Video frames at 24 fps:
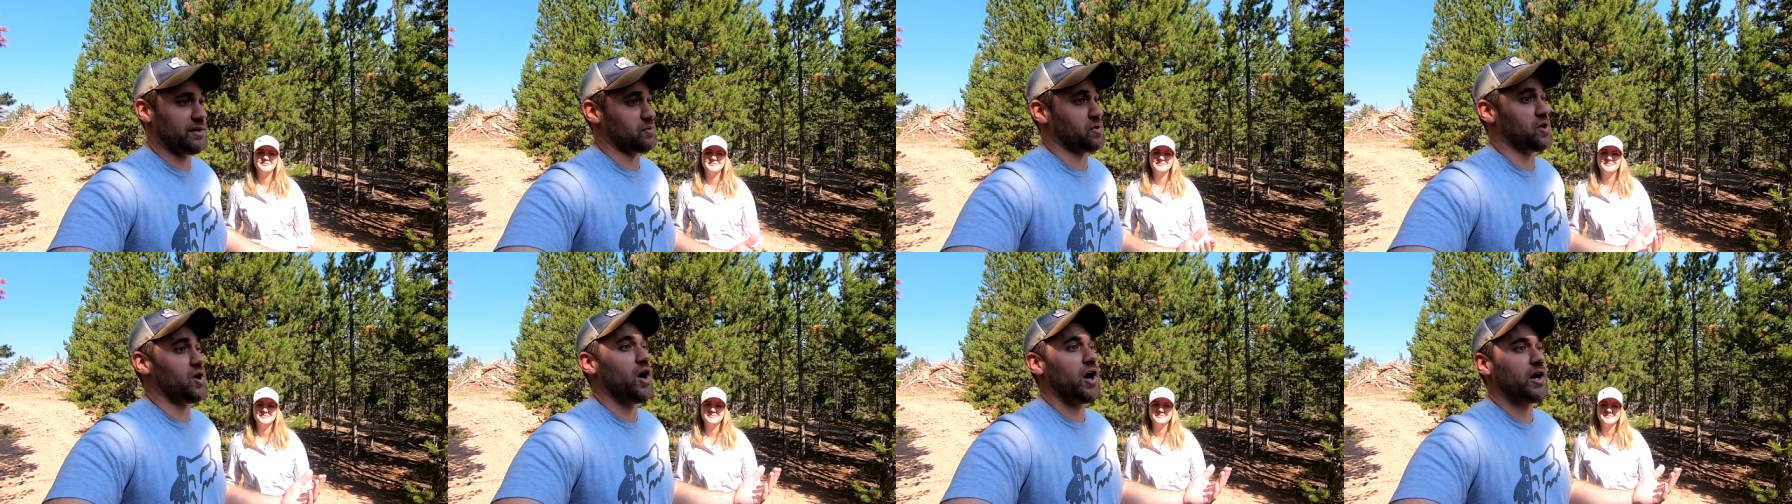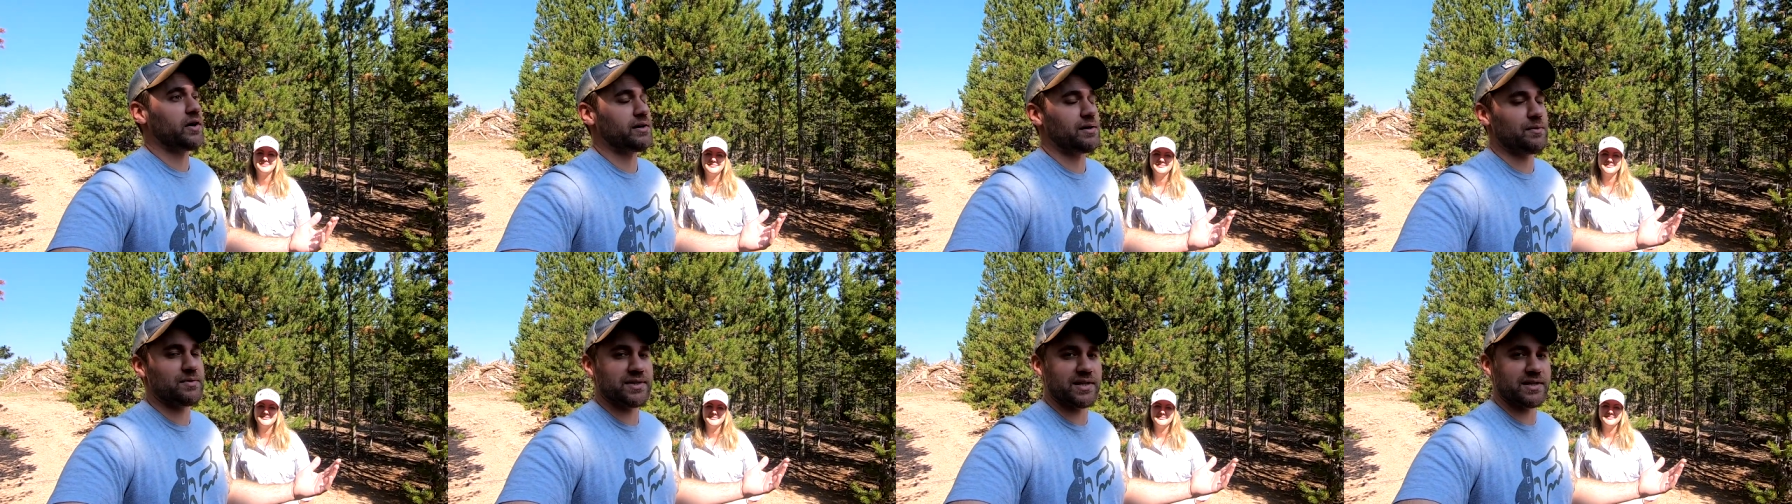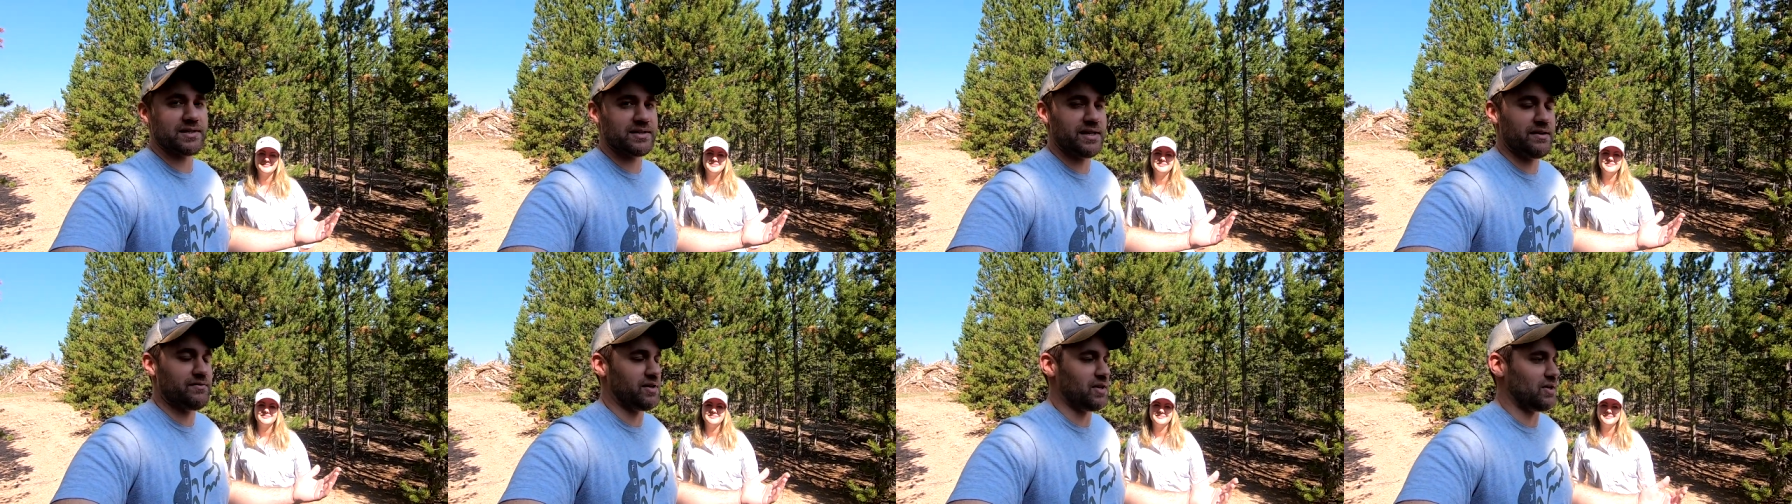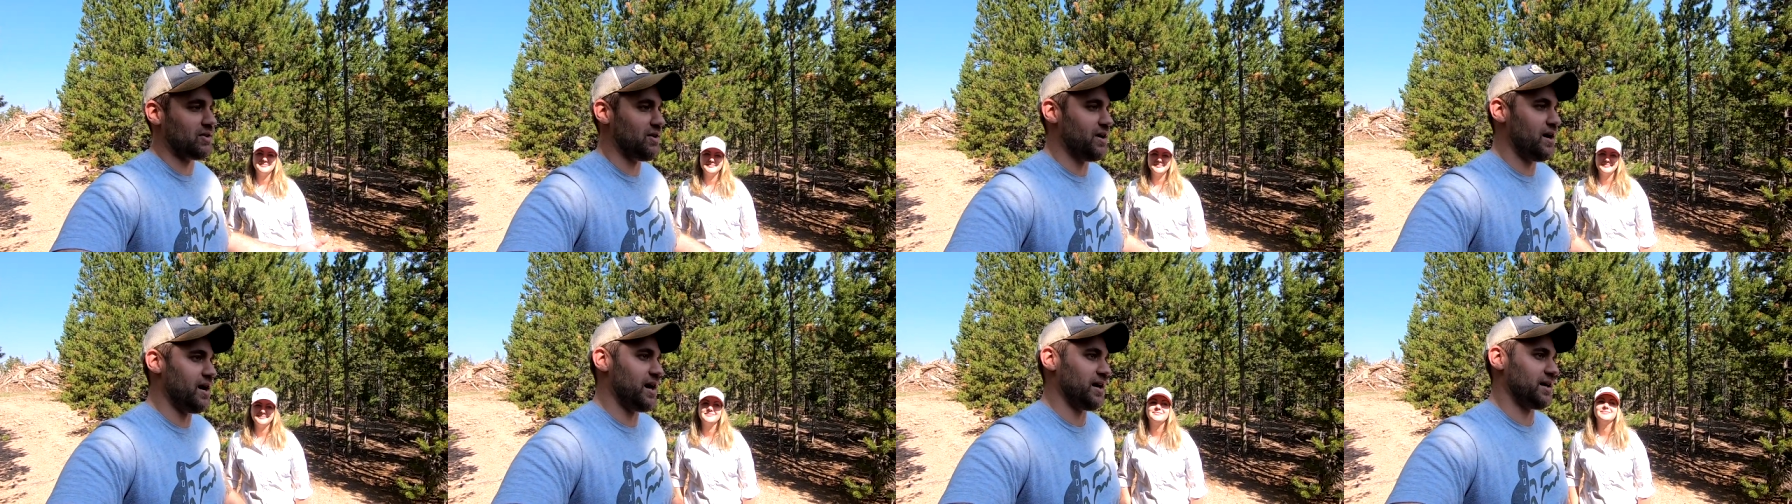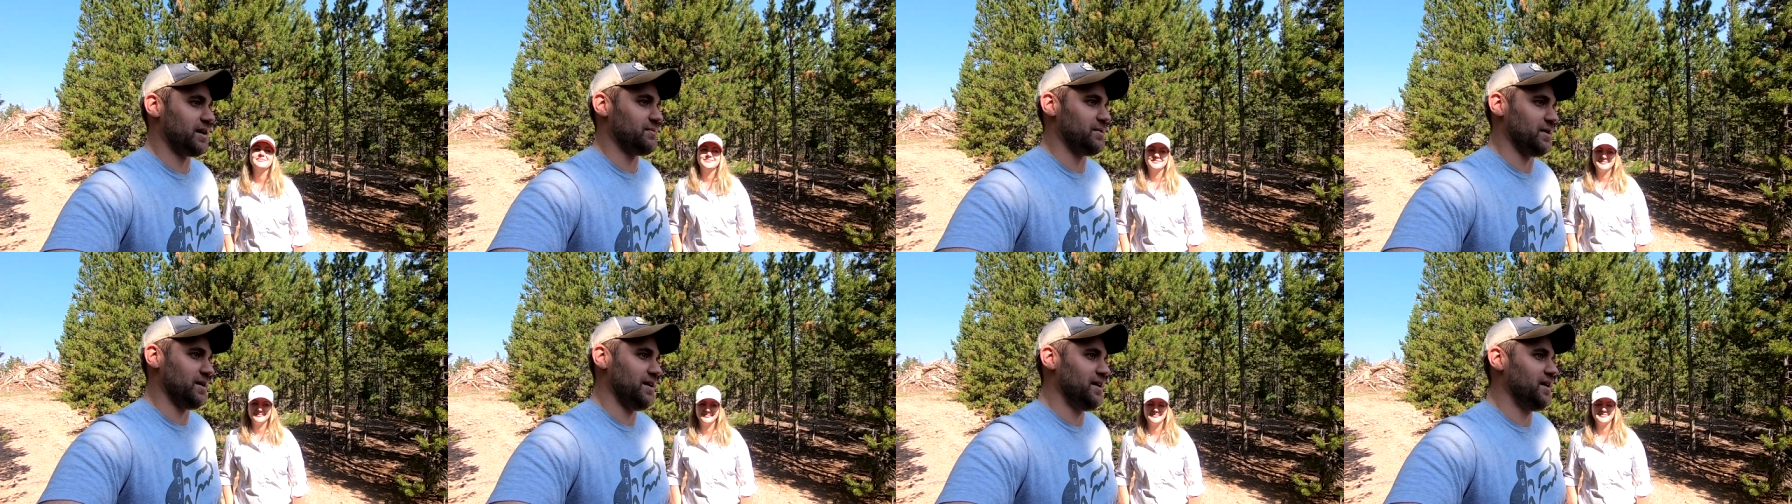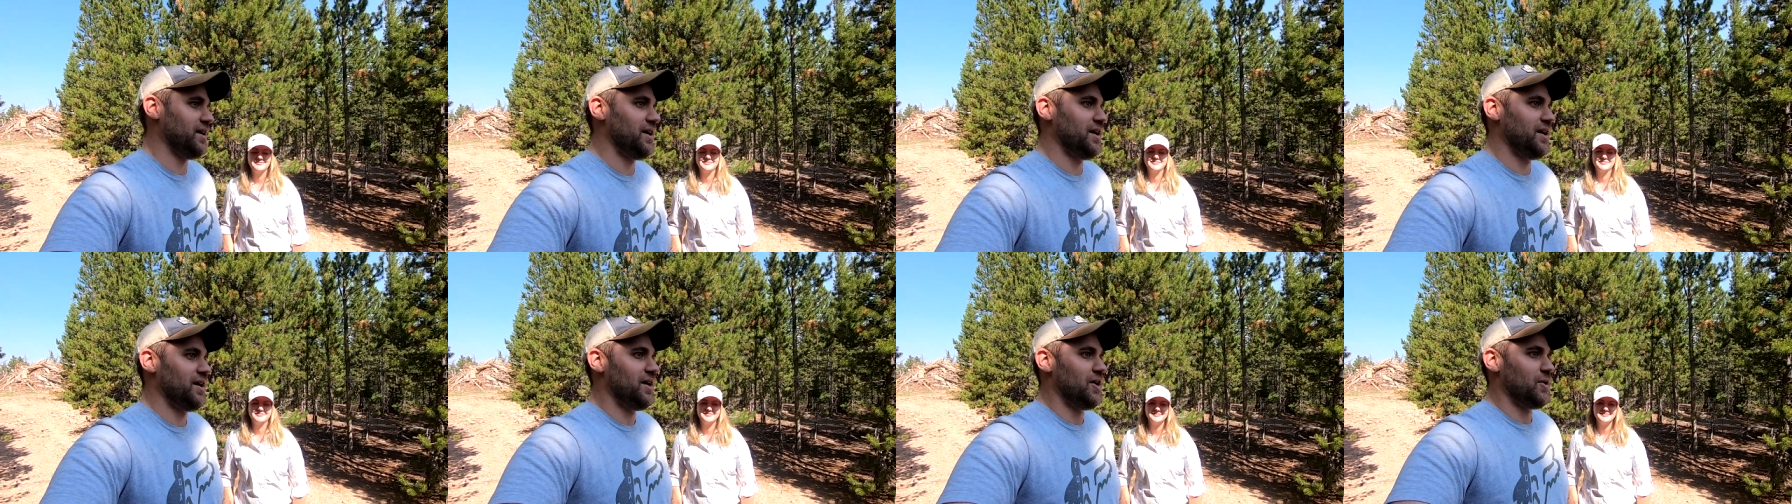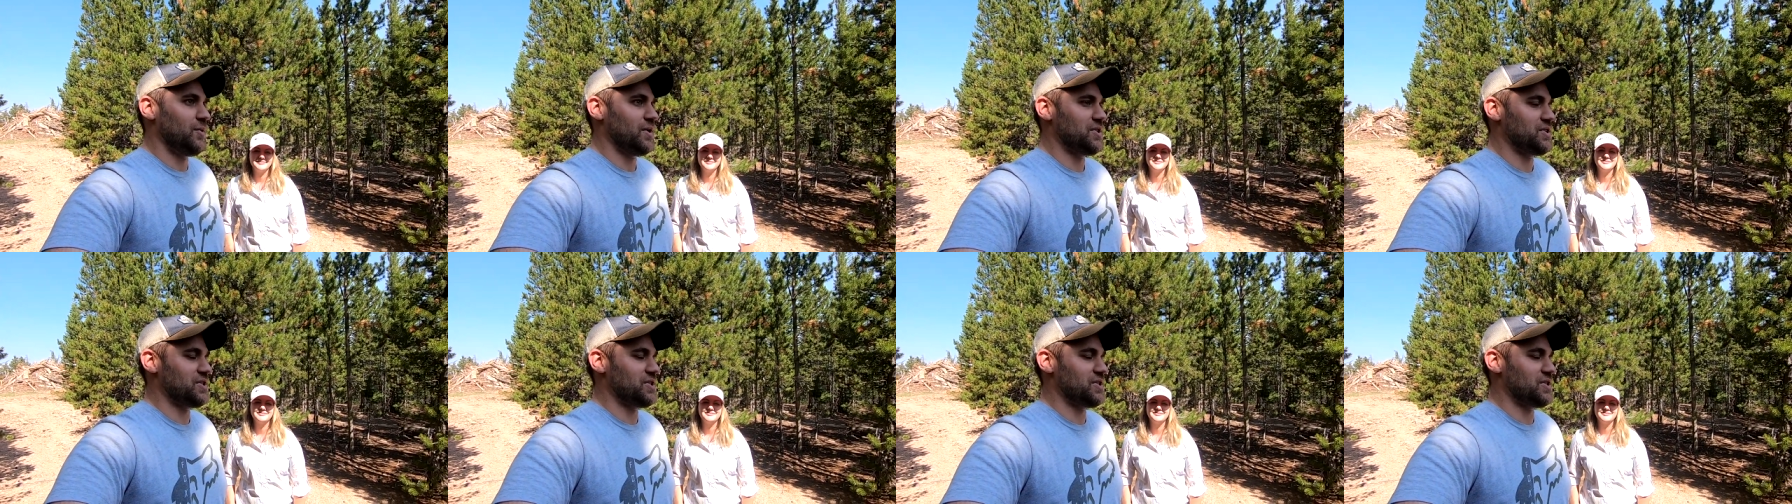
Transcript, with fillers: We are hungry. It was like seven o'clock, and but we